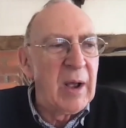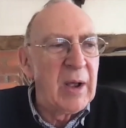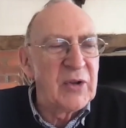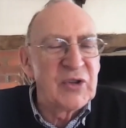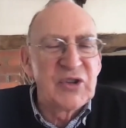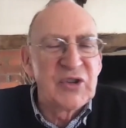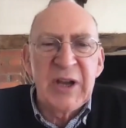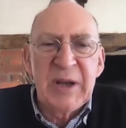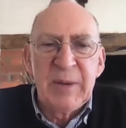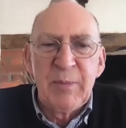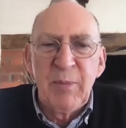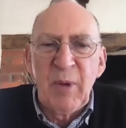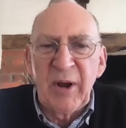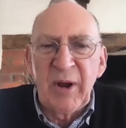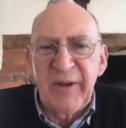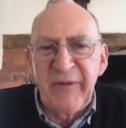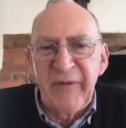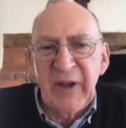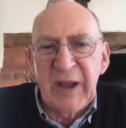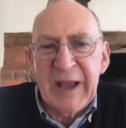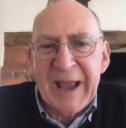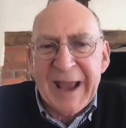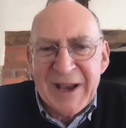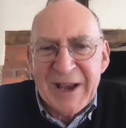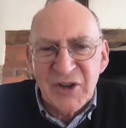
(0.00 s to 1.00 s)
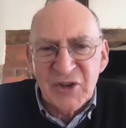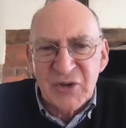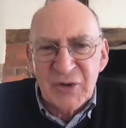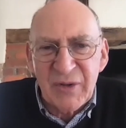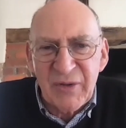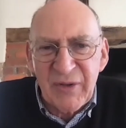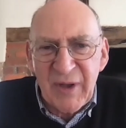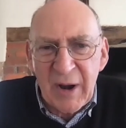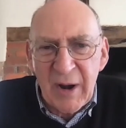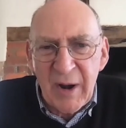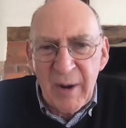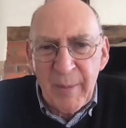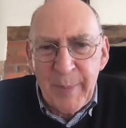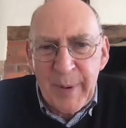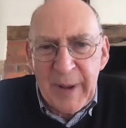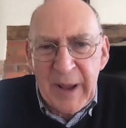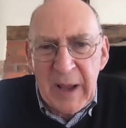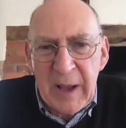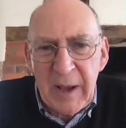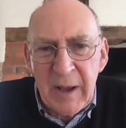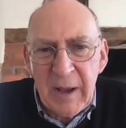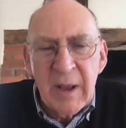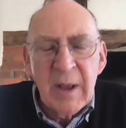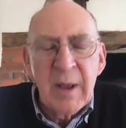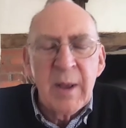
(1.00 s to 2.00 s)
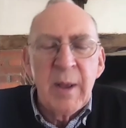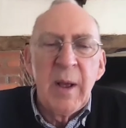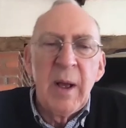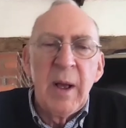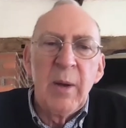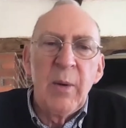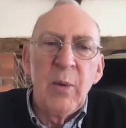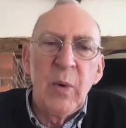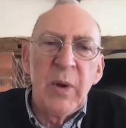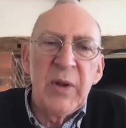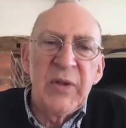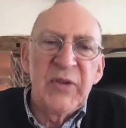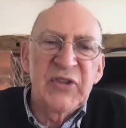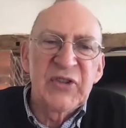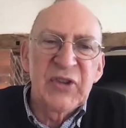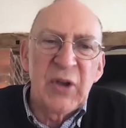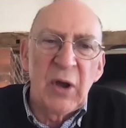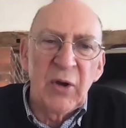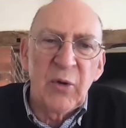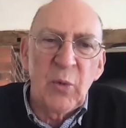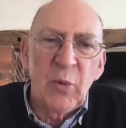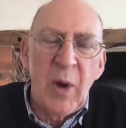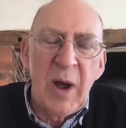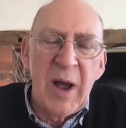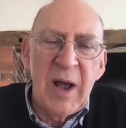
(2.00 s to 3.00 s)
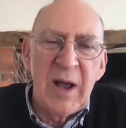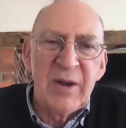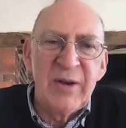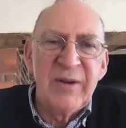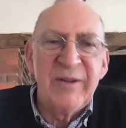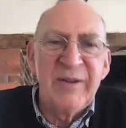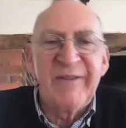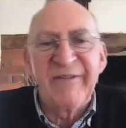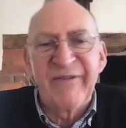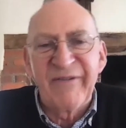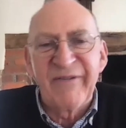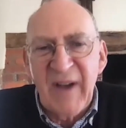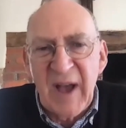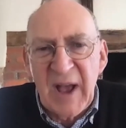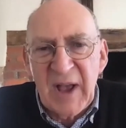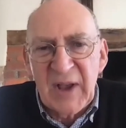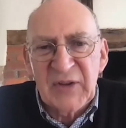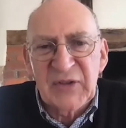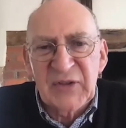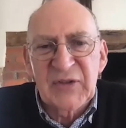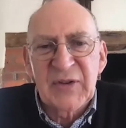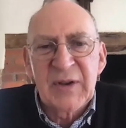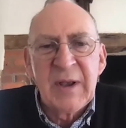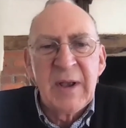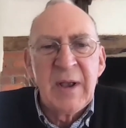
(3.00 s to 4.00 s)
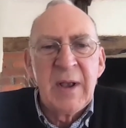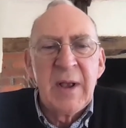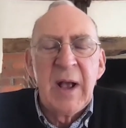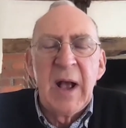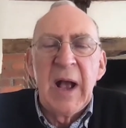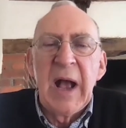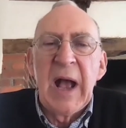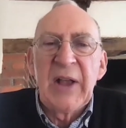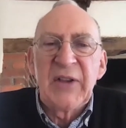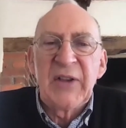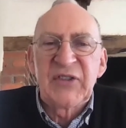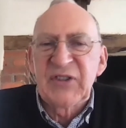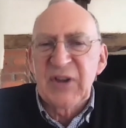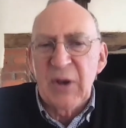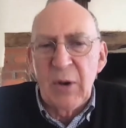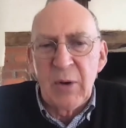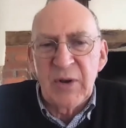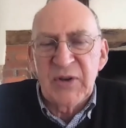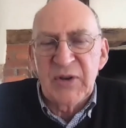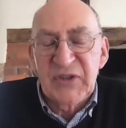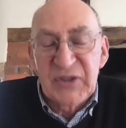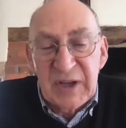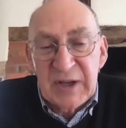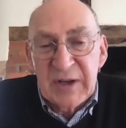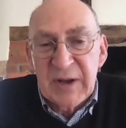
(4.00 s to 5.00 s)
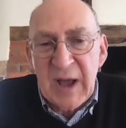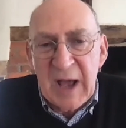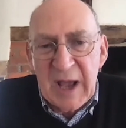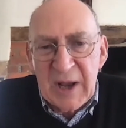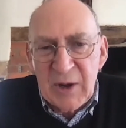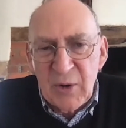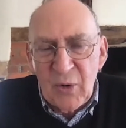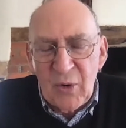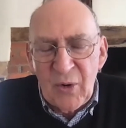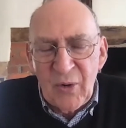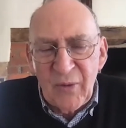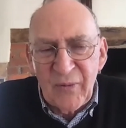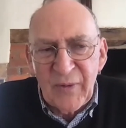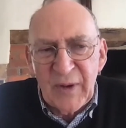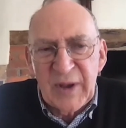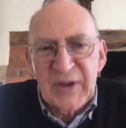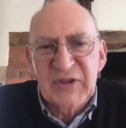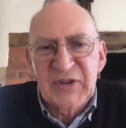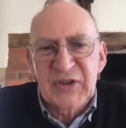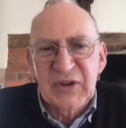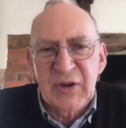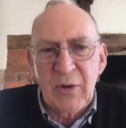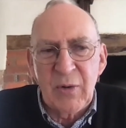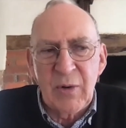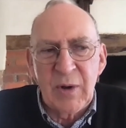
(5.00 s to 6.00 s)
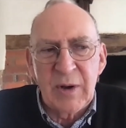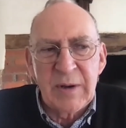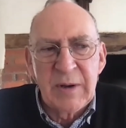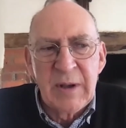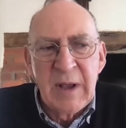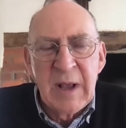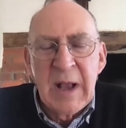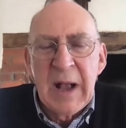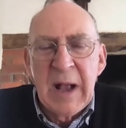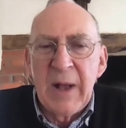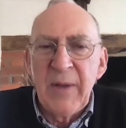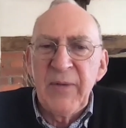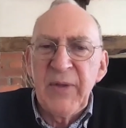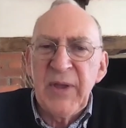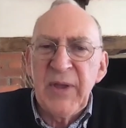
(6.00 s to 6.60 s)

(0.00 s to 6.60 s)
gene modification therapy with SOD1, FUS, and so on, C9orf, and so on. And